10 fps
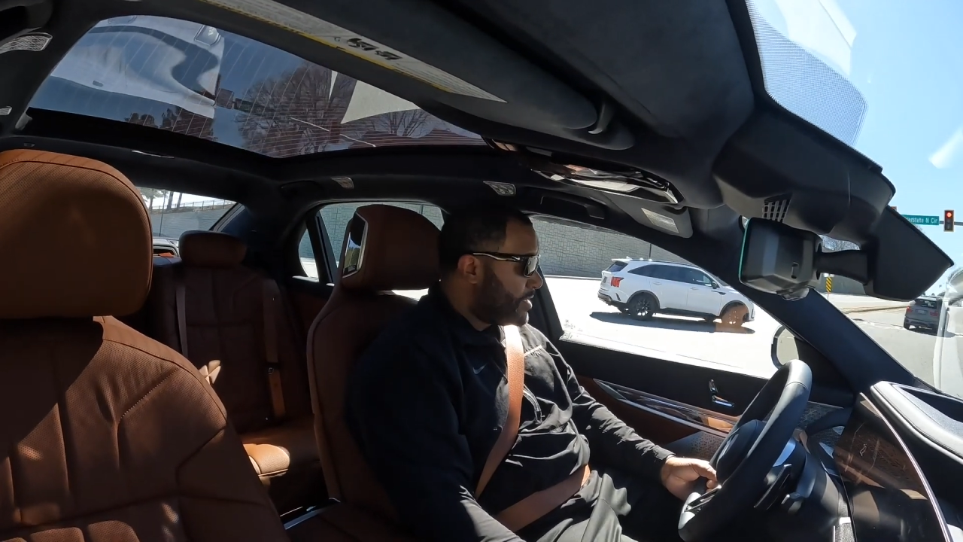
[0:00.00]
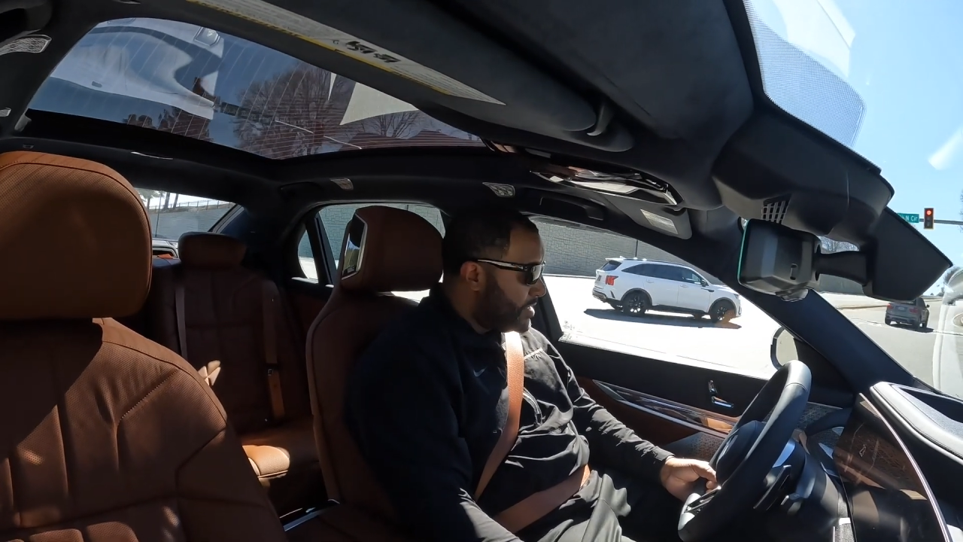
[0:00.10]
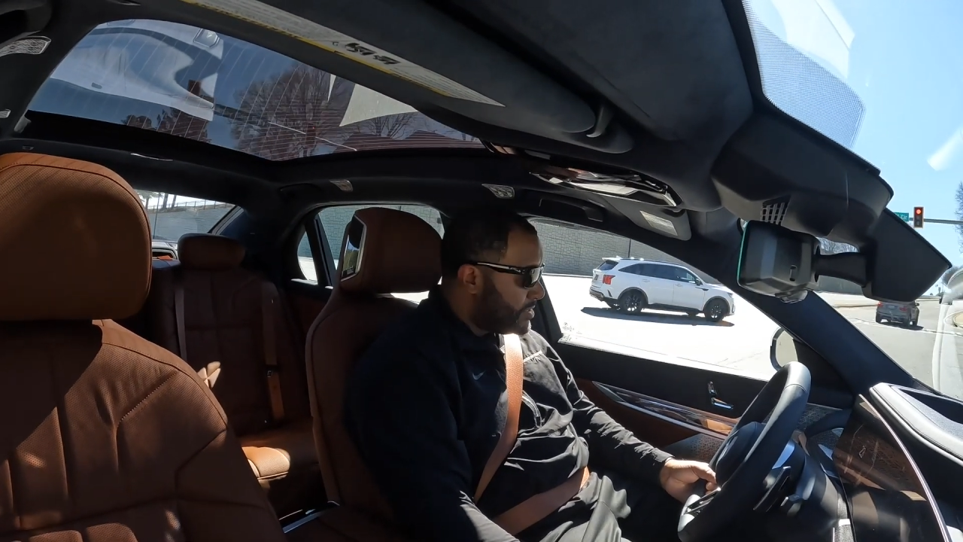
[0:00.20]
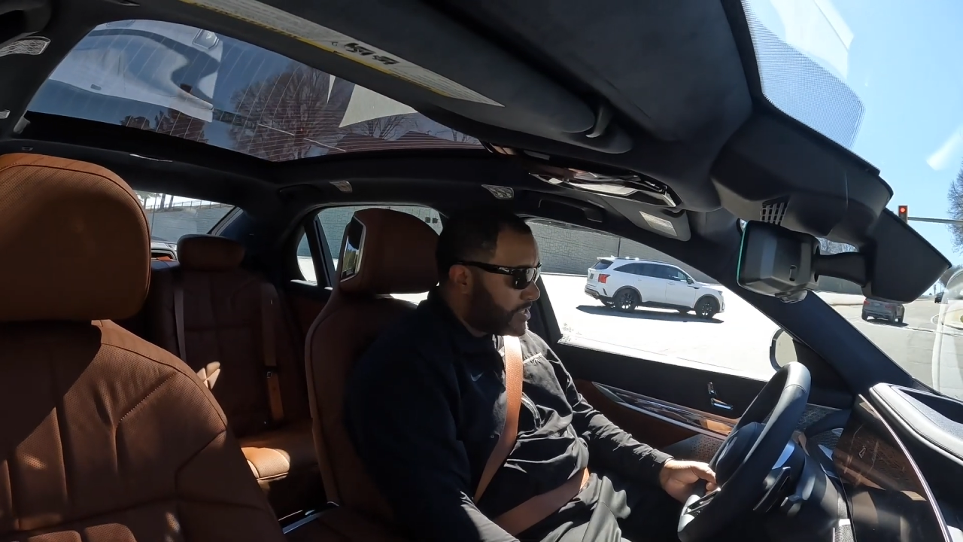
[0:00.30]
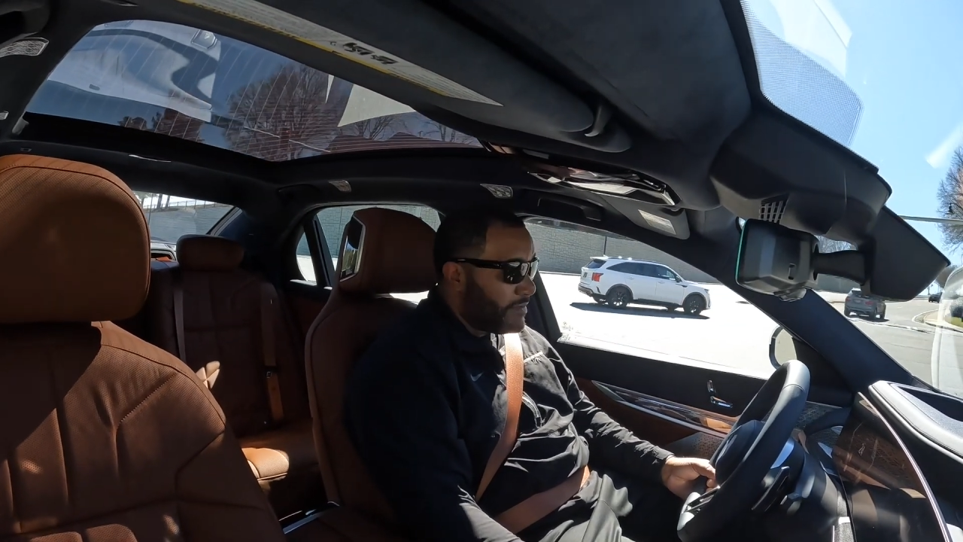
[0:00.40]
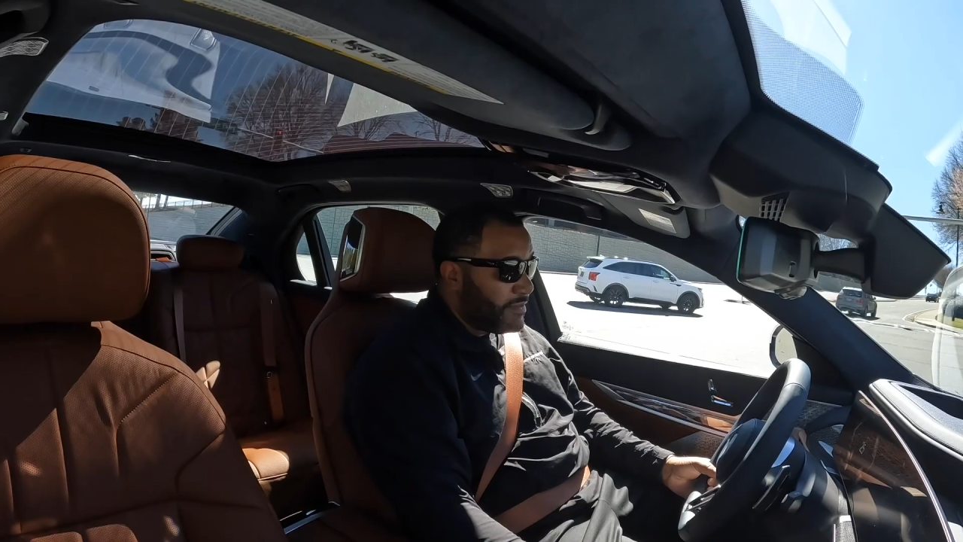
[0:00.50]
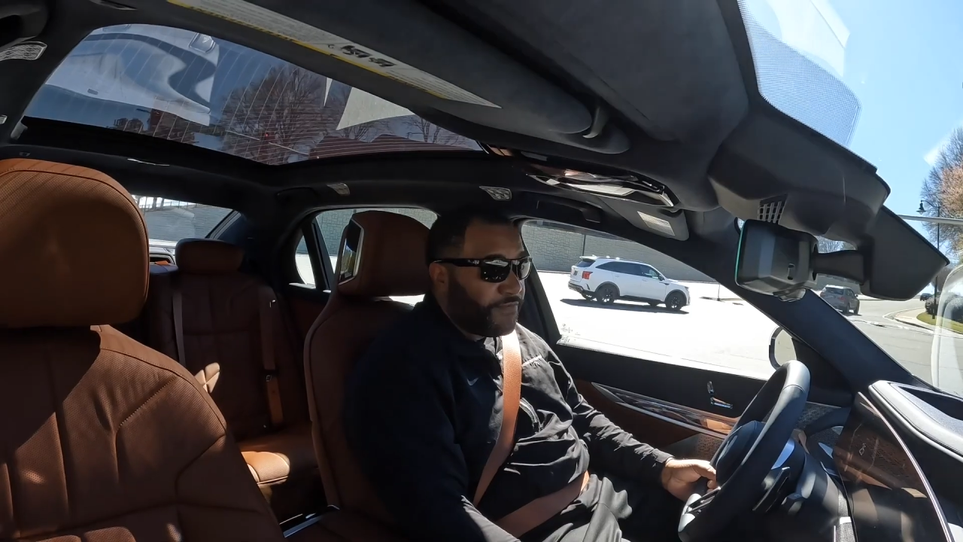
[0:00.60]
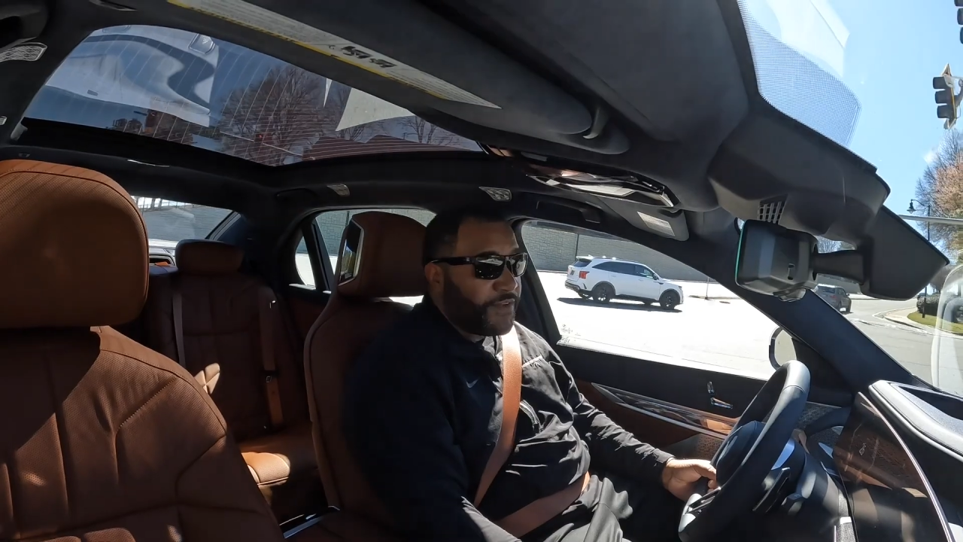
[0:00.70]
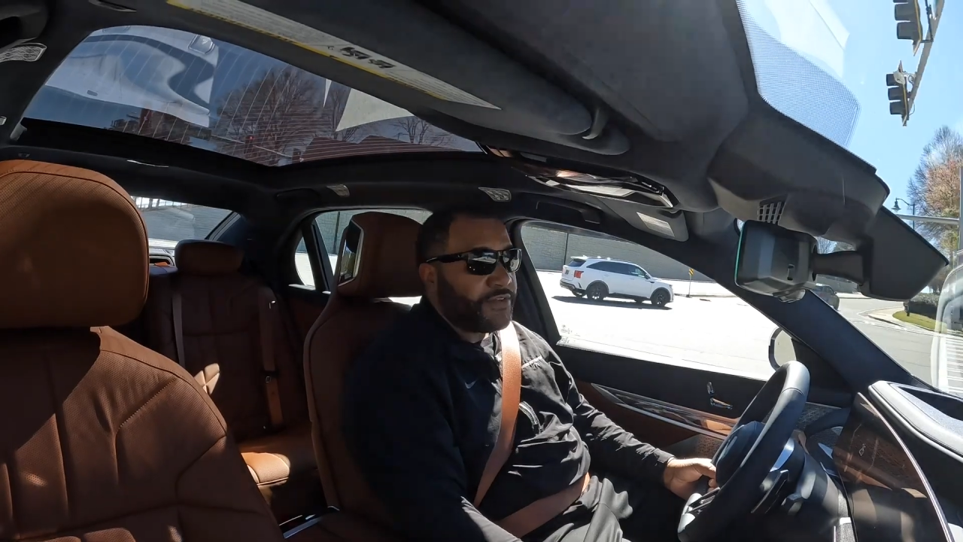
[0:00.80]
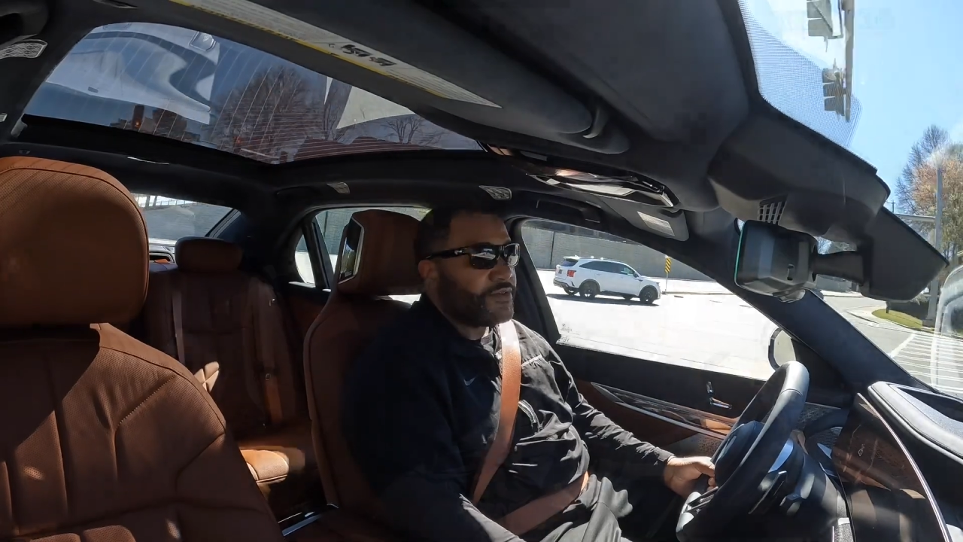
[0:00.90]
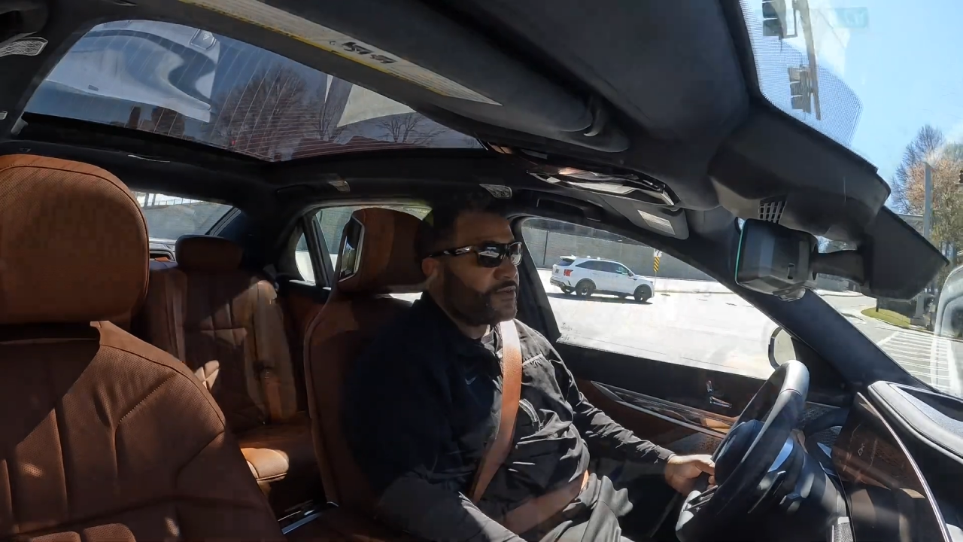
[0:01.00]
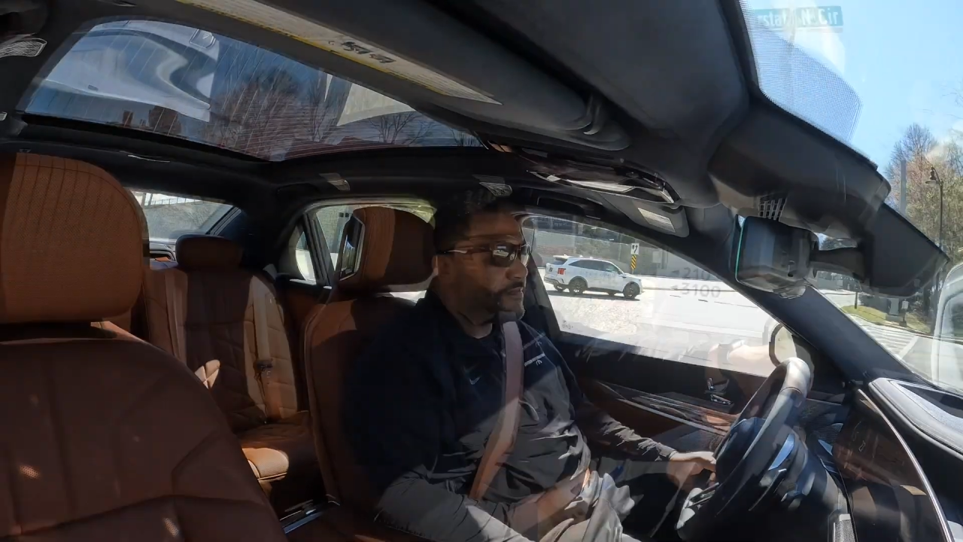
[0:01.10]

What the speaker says: good safety feature.